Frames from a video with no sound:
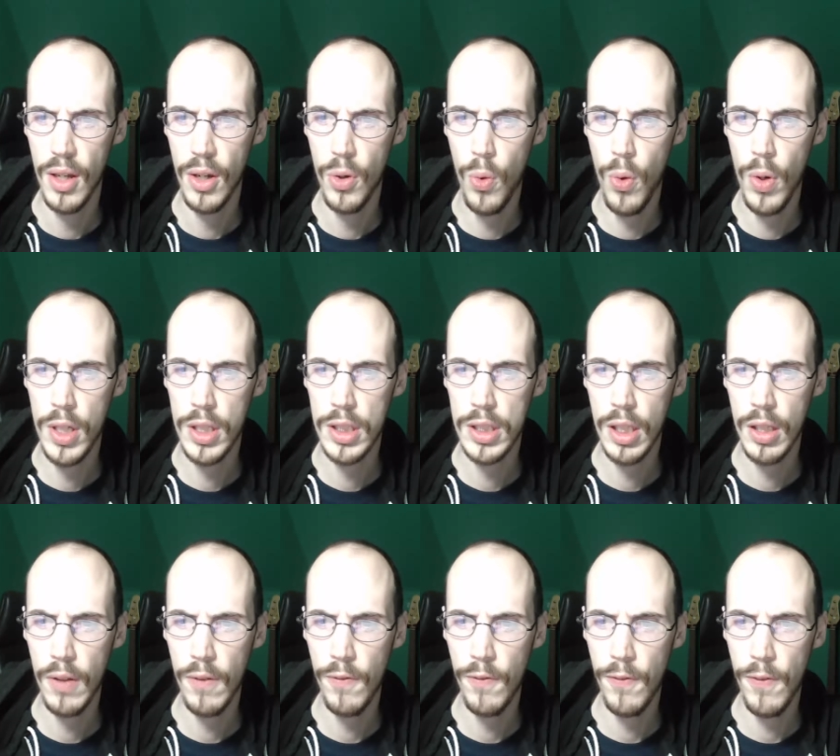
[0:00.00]
Coin
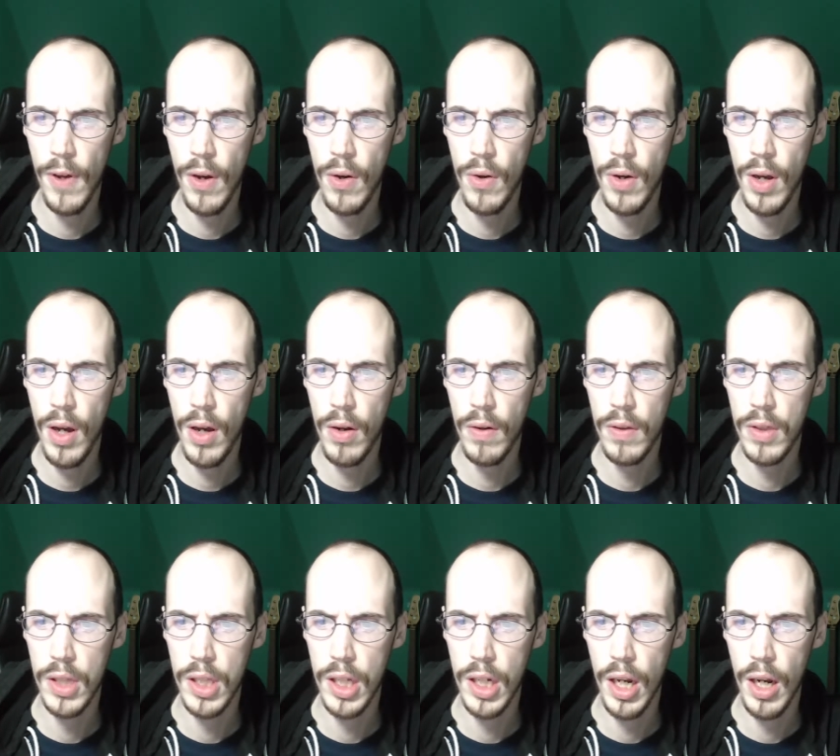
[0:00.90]
suddenly fell out of
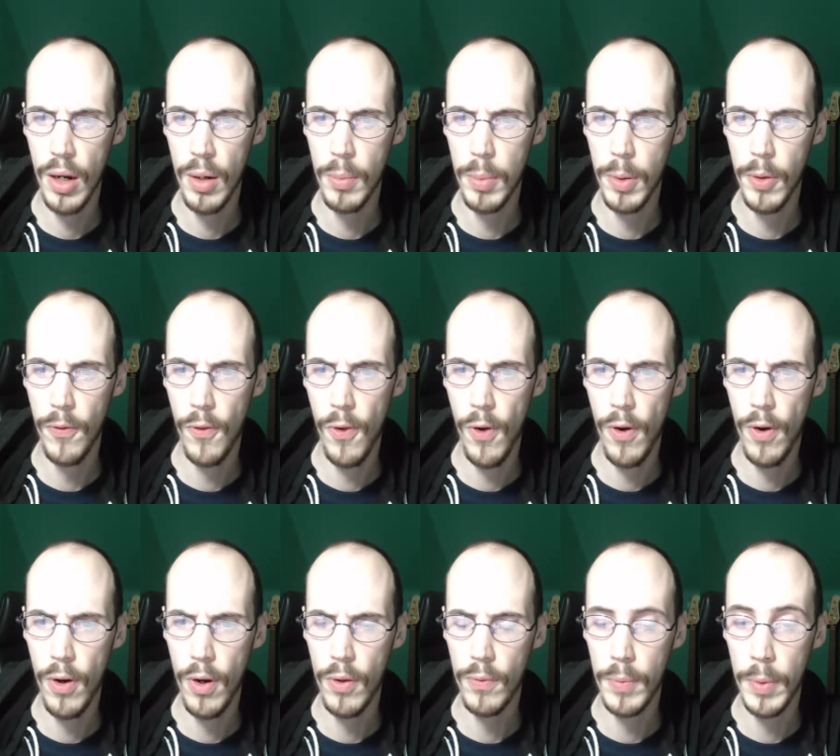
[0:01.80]
thin air
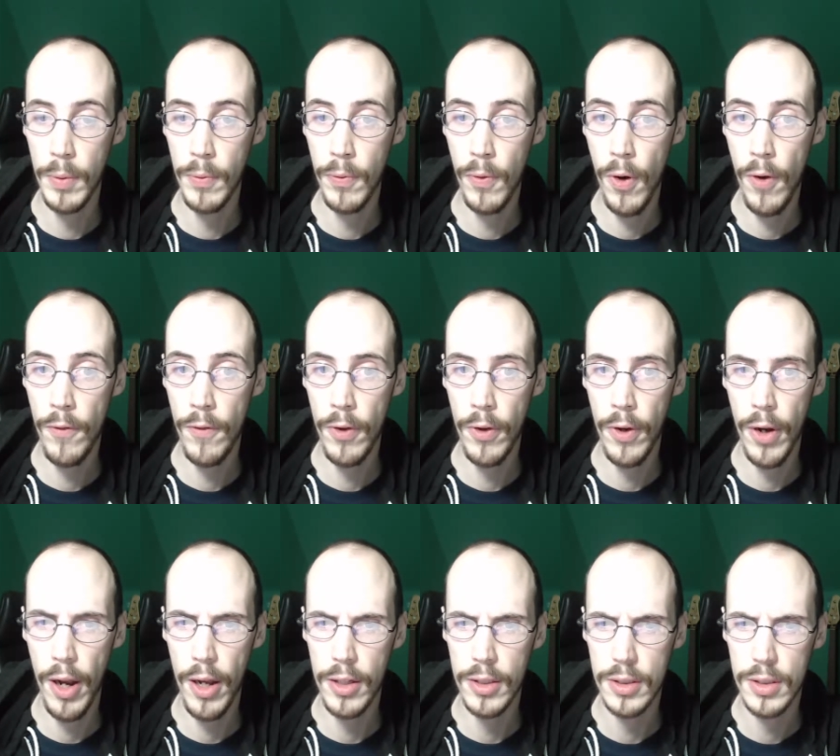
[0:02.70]
before our very
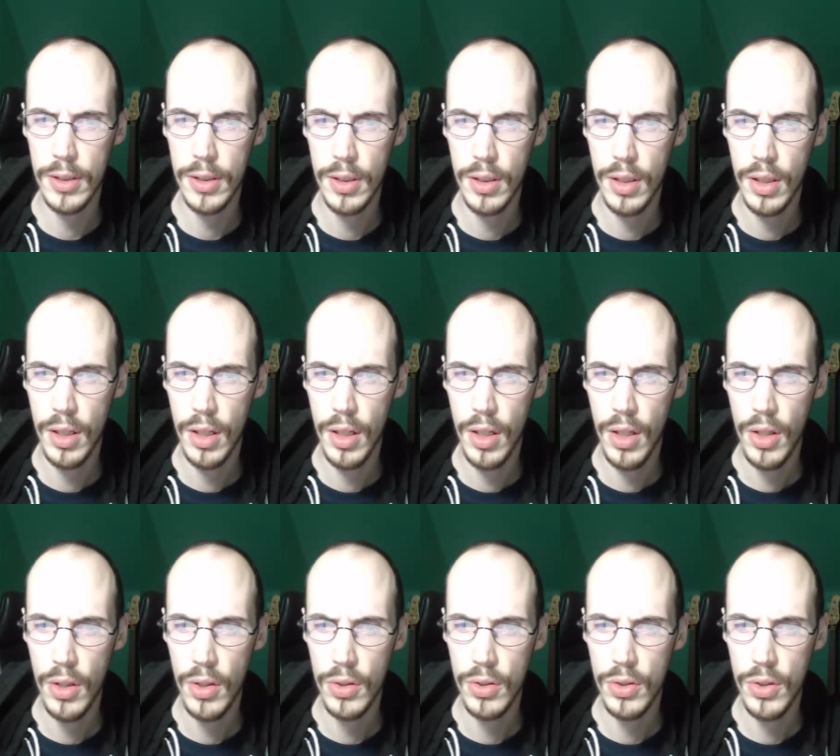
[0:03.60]
eyes.
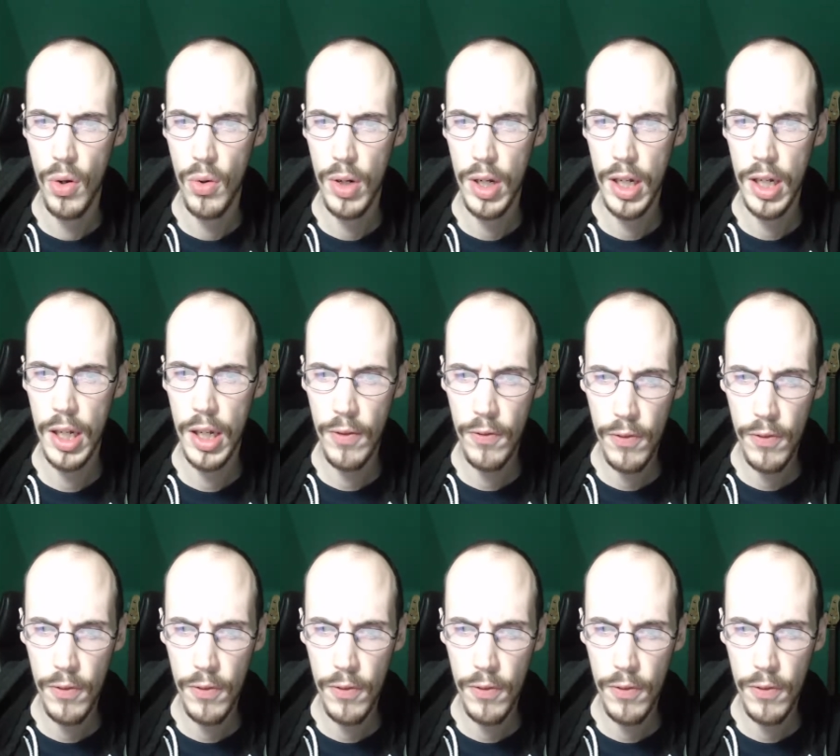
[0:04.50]
There's no need